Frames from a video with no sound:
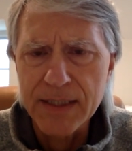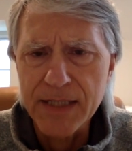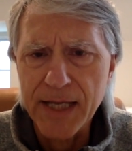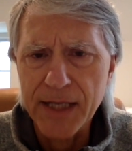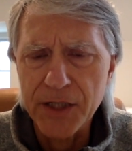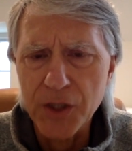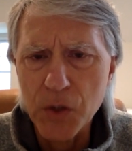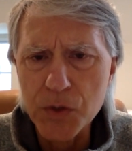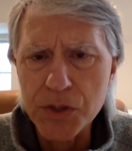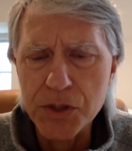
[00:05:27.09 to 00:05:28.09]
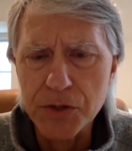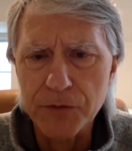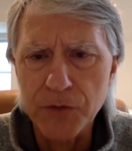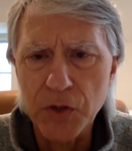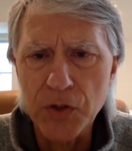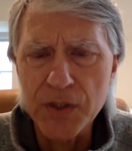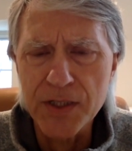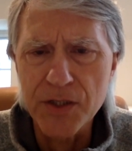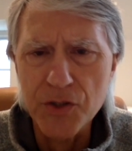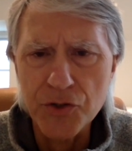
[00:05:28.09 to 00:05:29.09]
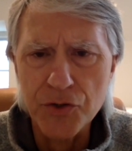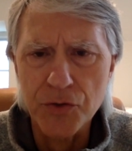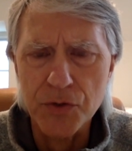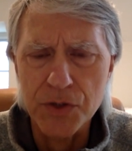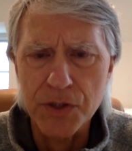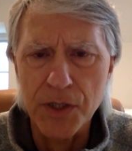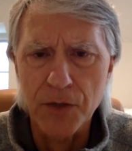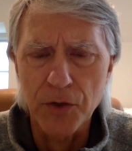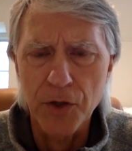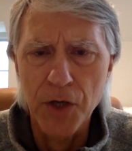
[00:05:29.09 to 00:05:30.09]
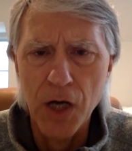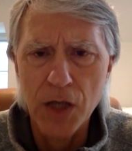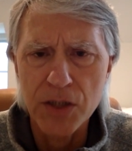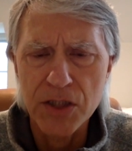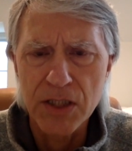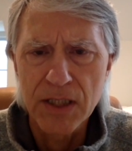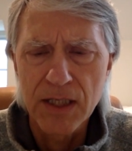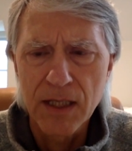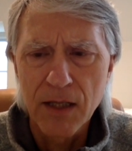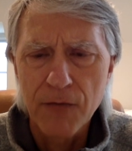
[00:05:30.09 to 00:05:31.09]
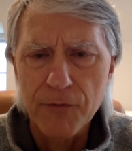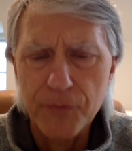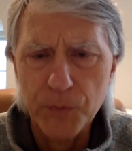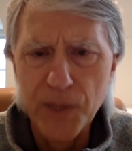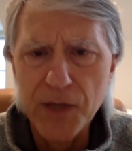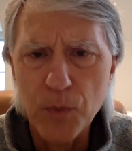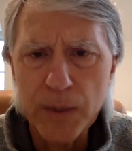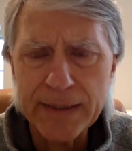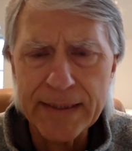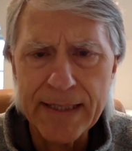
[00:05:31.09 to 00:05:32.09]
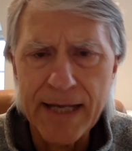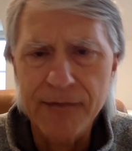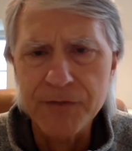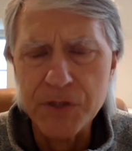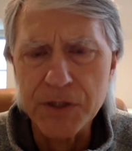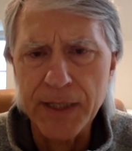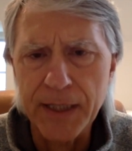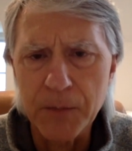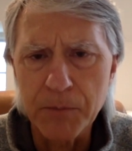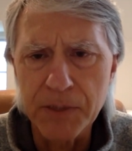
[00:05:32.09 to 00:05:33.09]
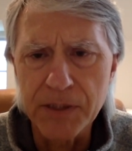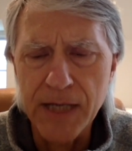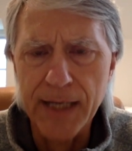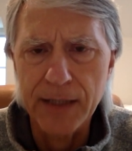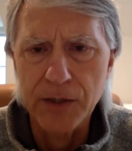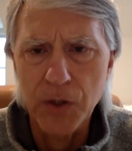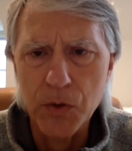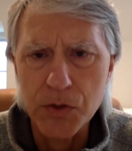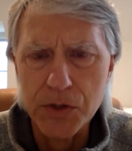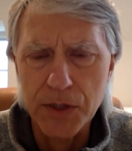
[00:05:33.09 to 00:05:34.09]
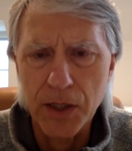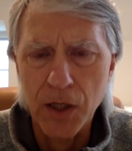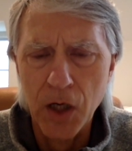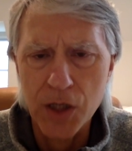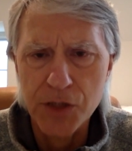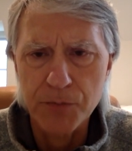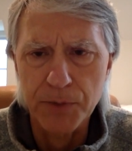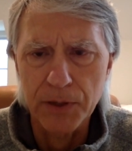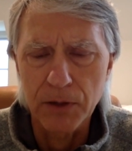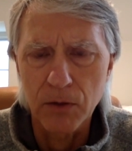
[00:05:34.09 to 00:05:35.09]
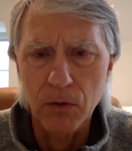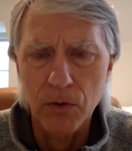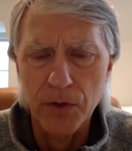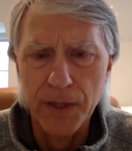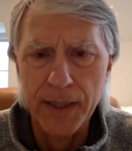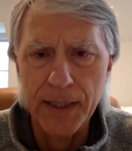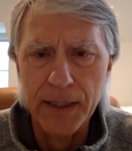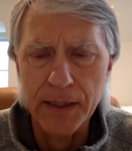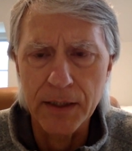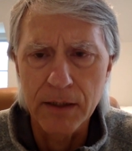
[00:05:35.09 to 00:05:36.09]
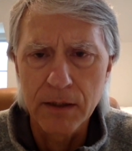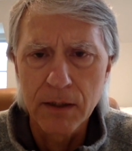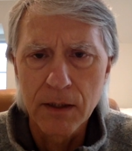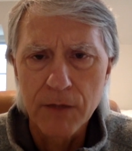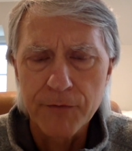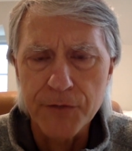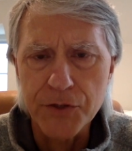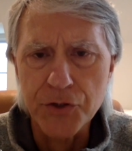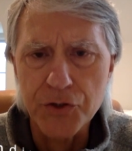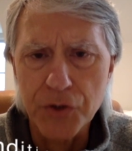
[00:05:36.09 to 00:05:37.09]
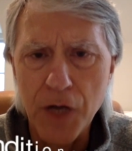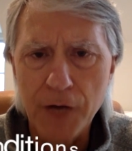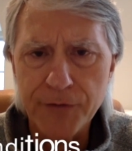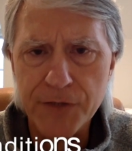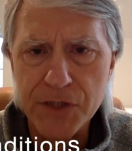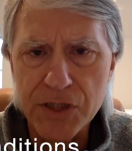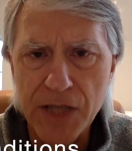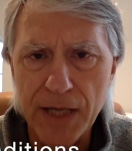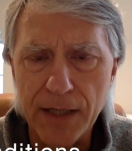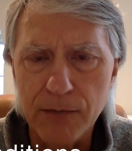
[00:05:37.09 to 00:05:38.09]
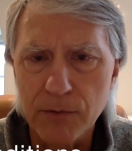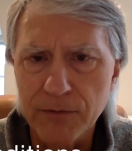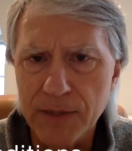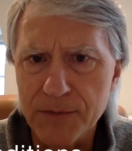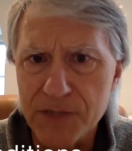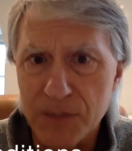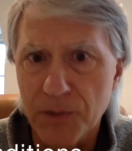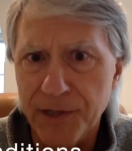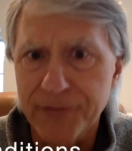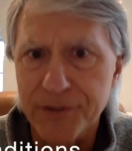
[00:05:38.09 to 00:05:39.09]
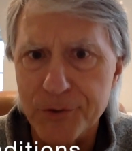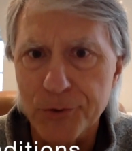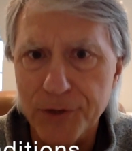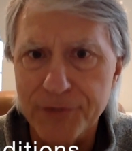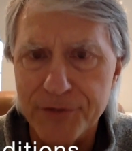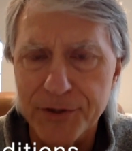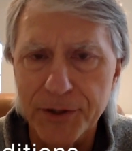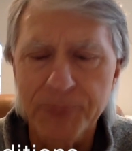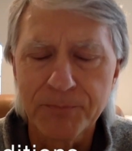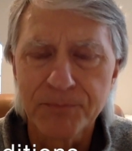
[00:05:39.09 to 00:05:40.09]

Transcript: diagnosis of conditions that are not frequent enough so they can be diagnosed in a hospital or a physician office setting without someone having to live there.